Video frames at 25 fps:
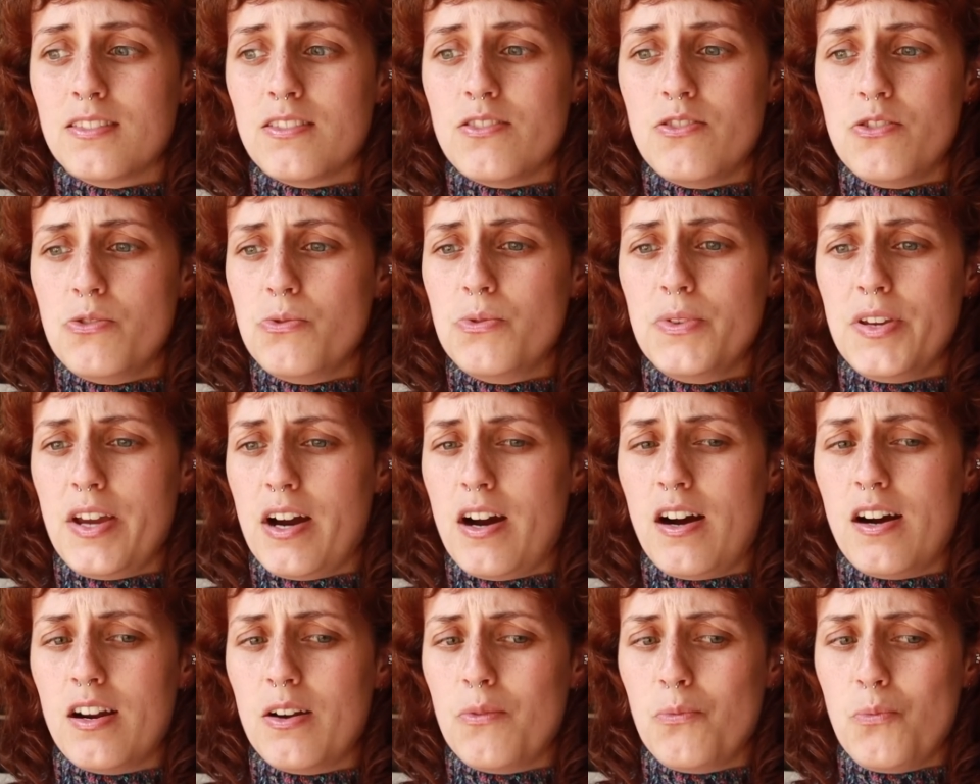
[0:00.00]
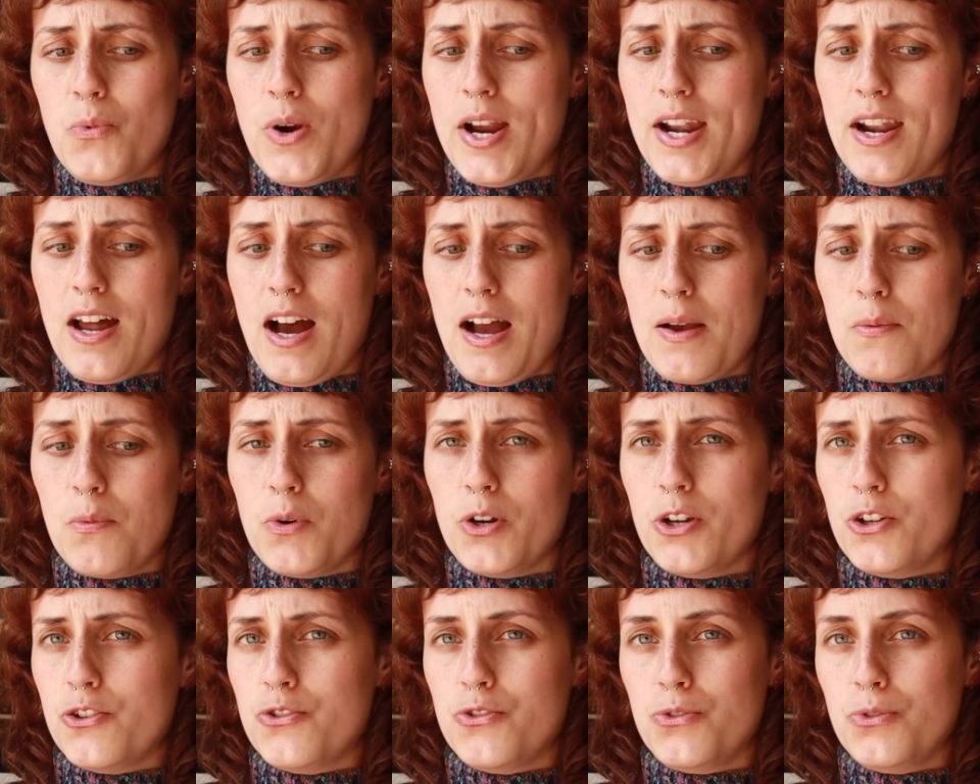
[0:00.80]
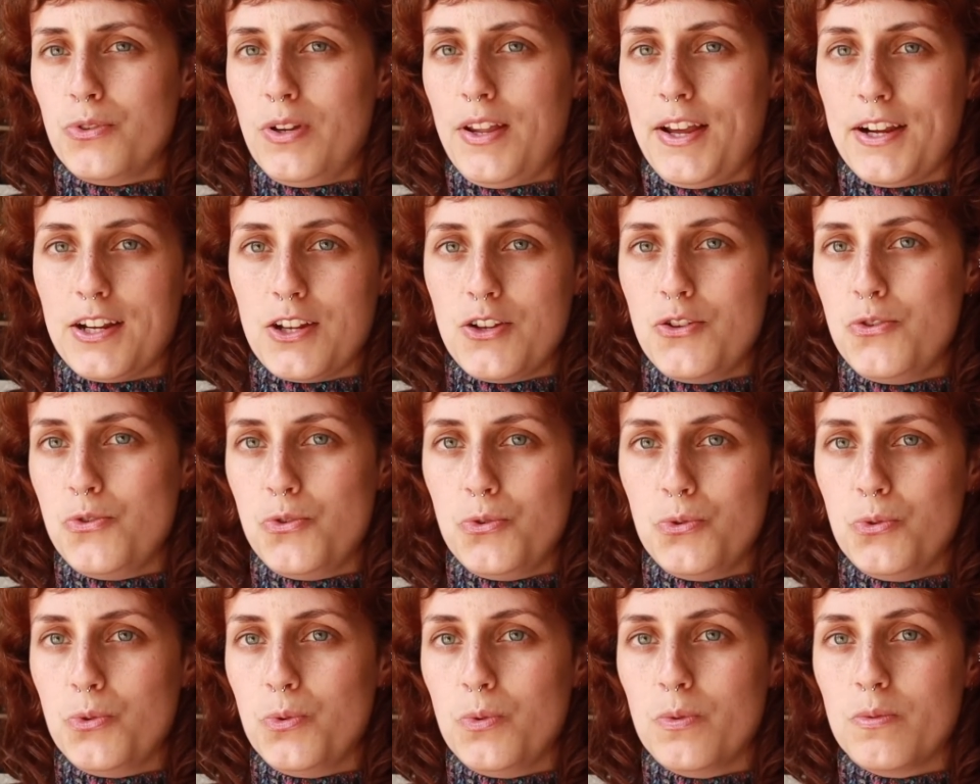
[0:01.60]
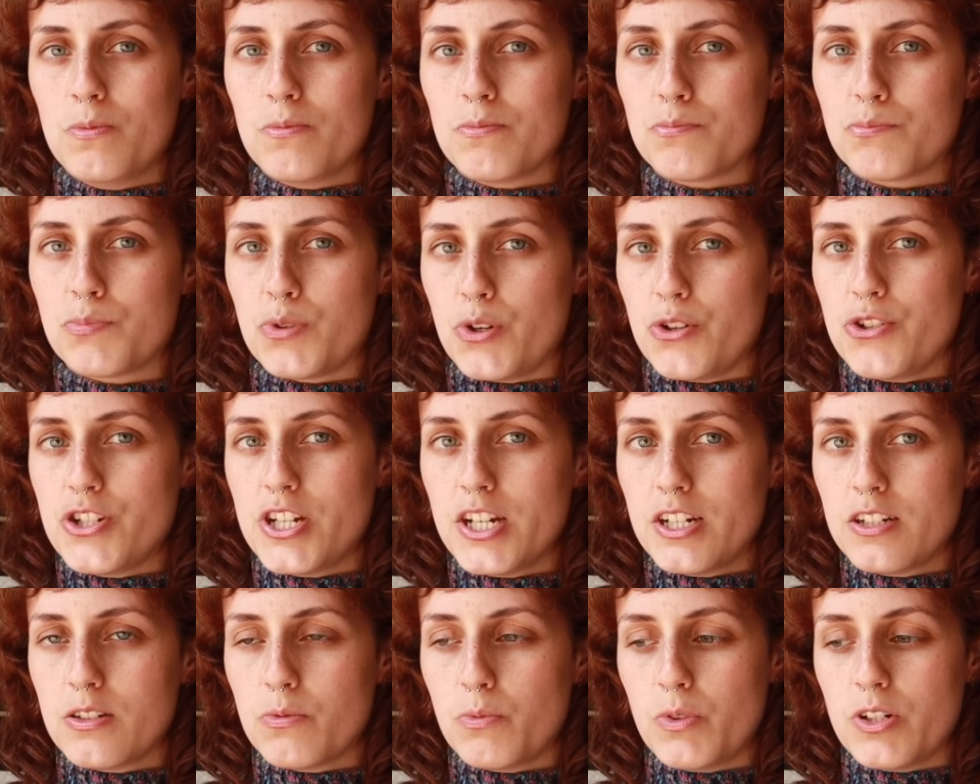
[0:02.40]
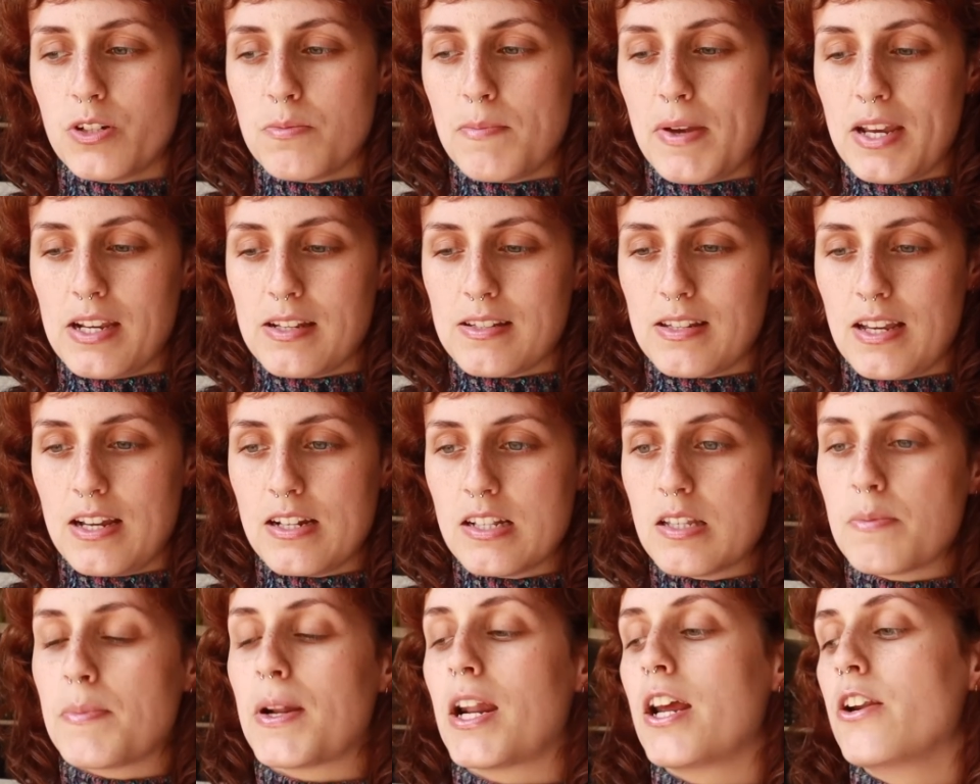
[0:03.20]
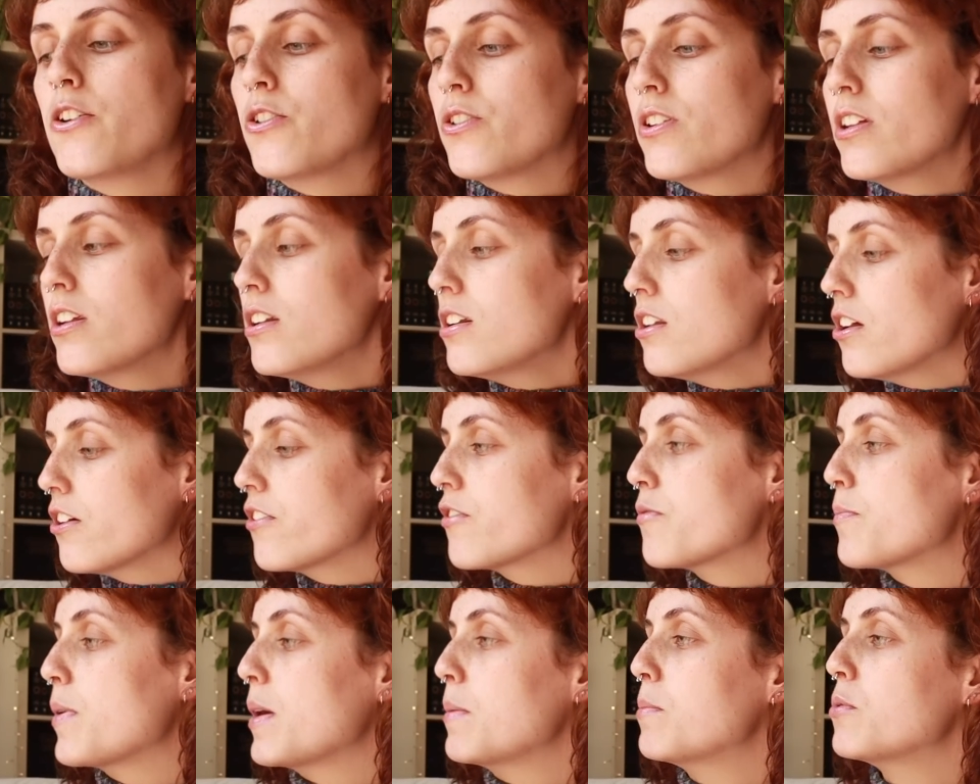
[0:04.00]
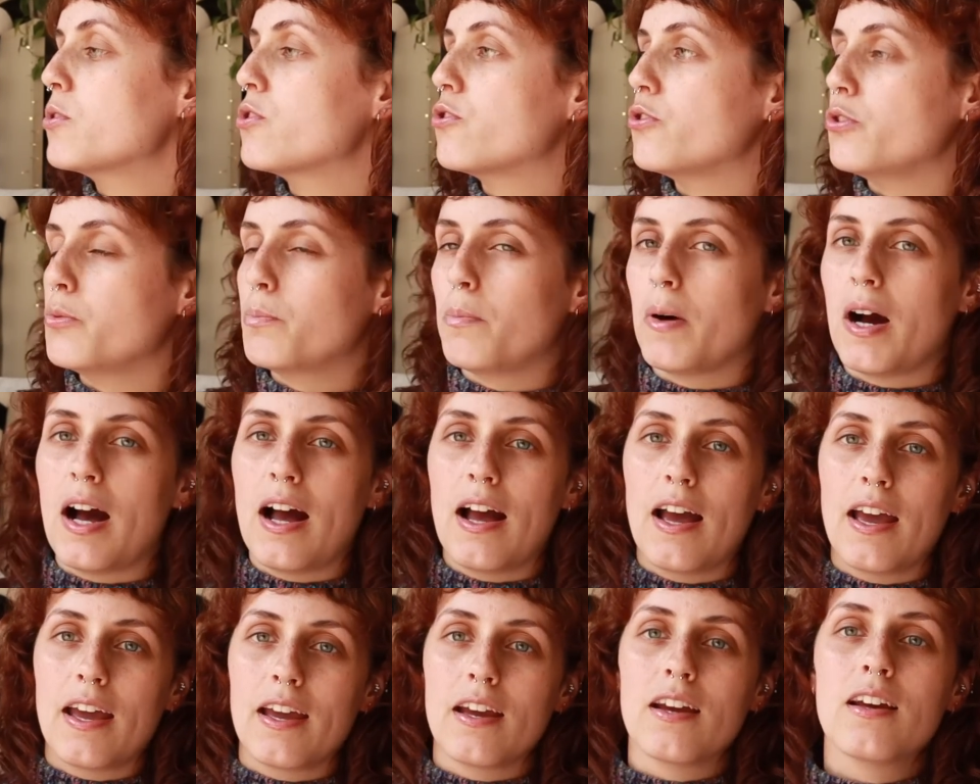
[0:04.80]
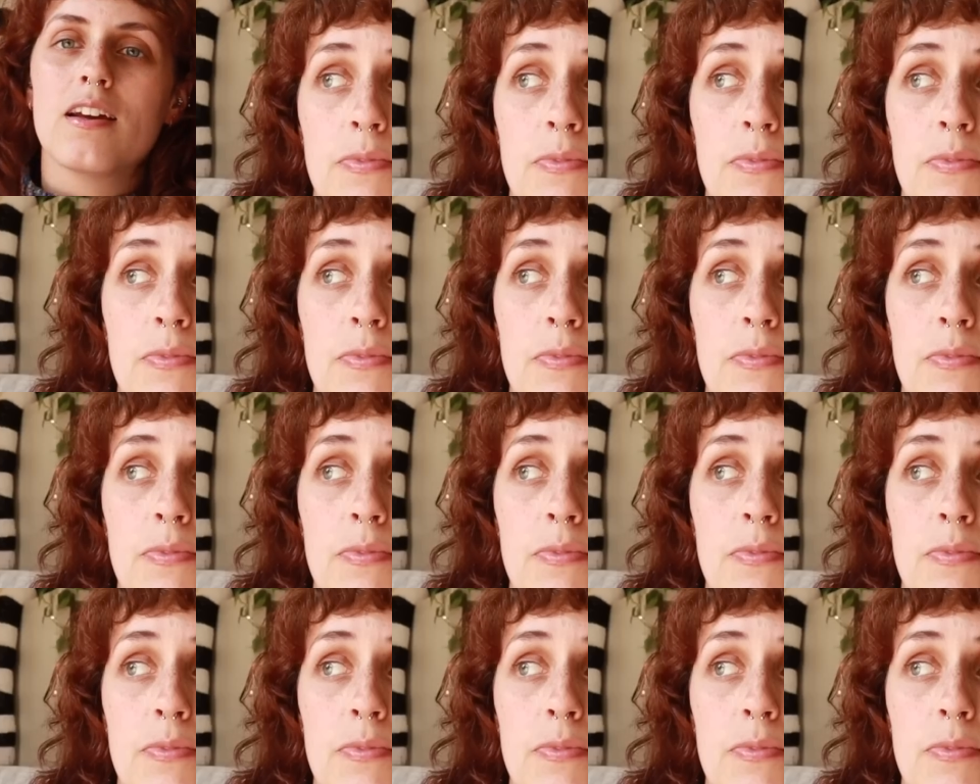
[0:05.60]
new yarn when I want to do like a new project, which makes sense, but I know that a lot of people do buy